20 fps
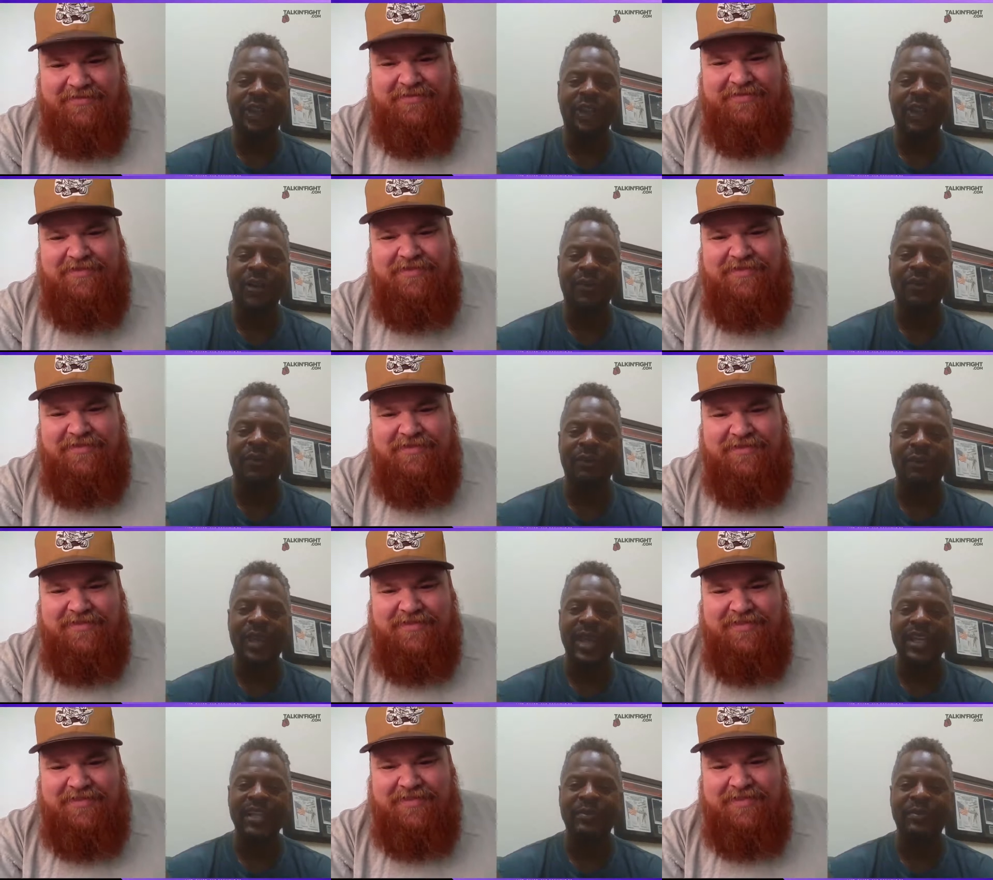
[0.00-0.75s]
Speaker 1: to Carl
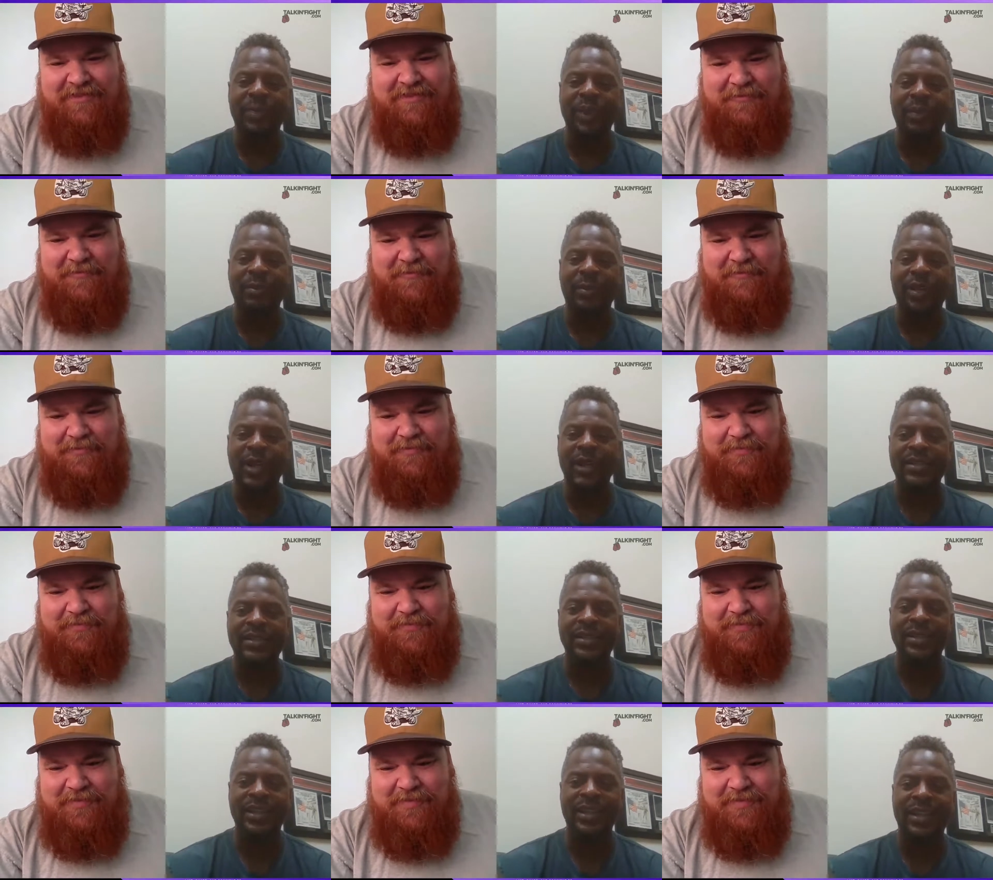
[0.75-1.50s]
from Last Bell
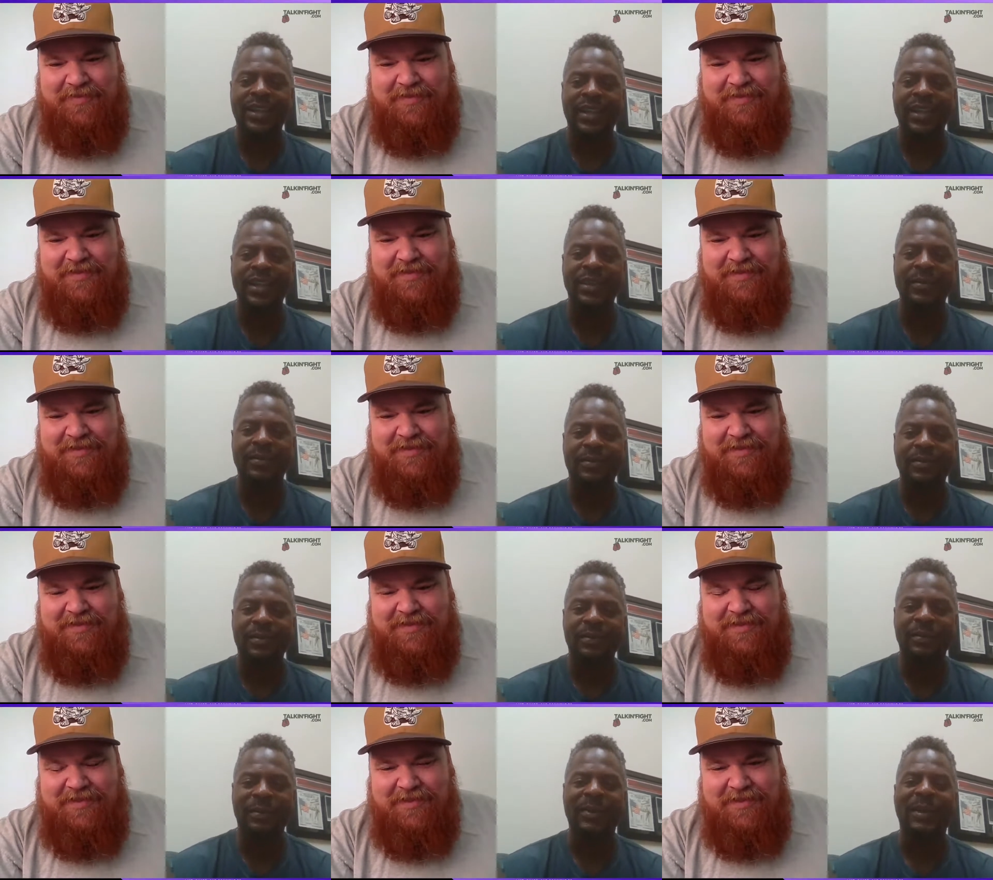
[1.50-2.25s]
Boxing
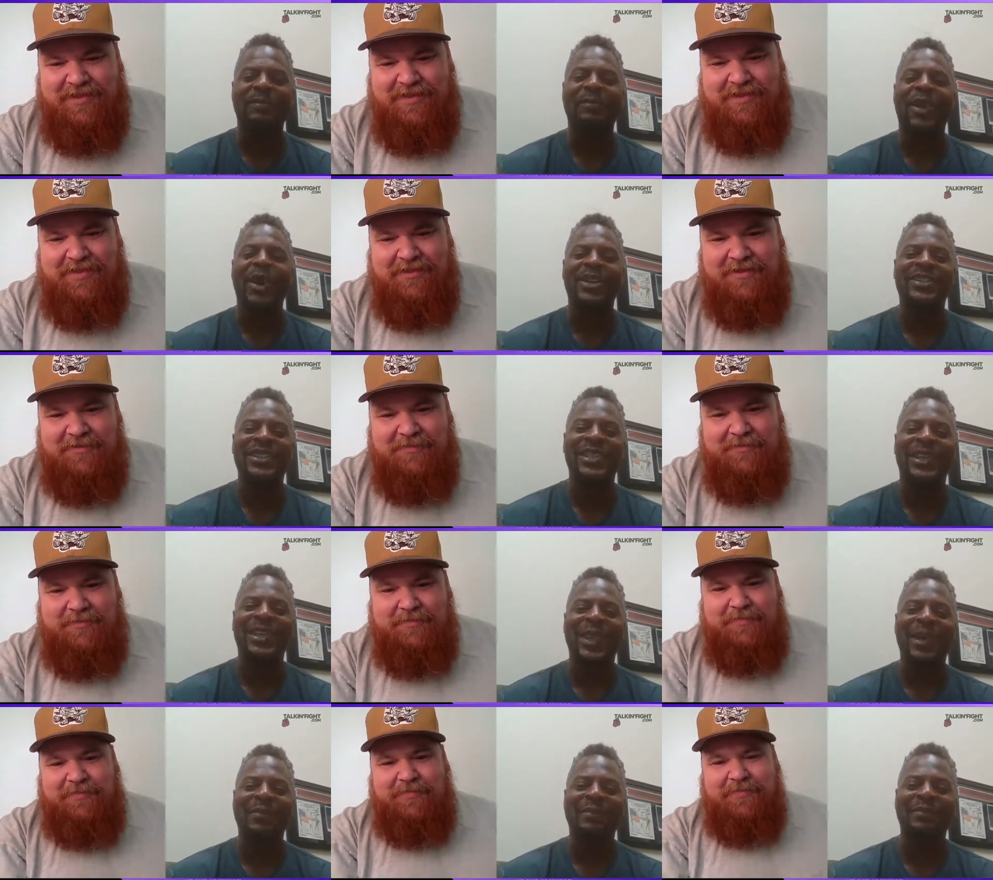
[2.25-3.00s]
Club,
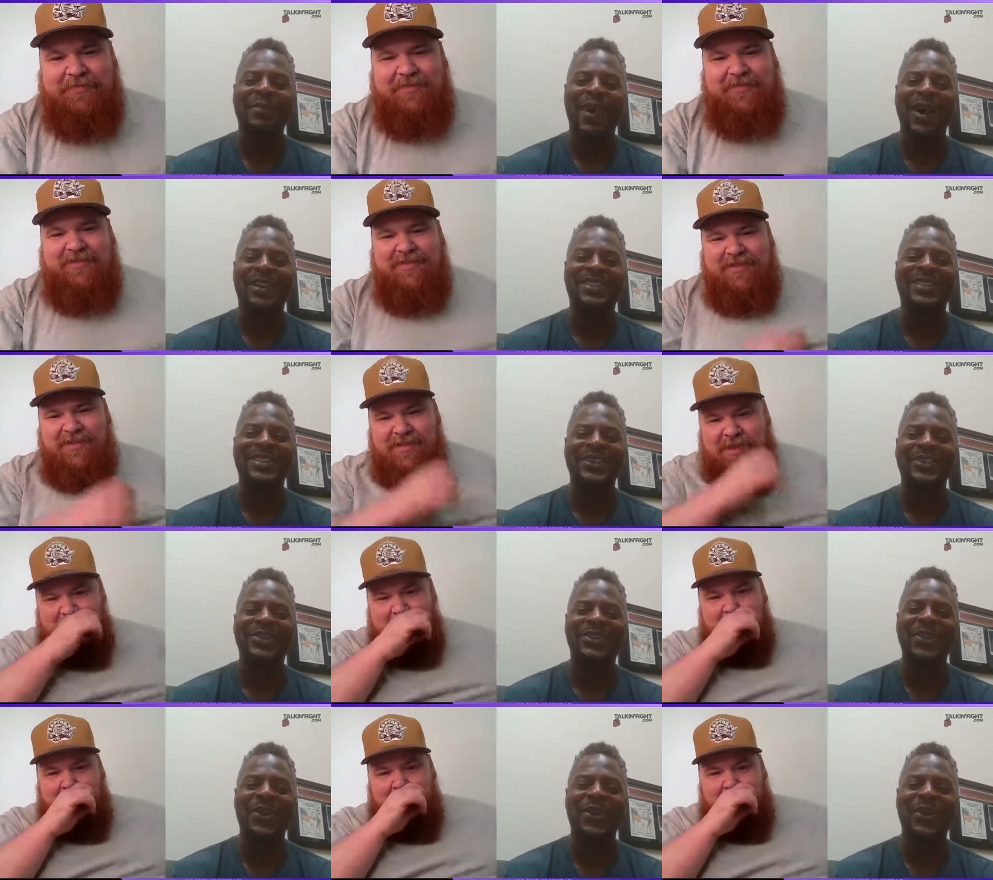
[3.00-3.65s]
Boxing Club, Boxing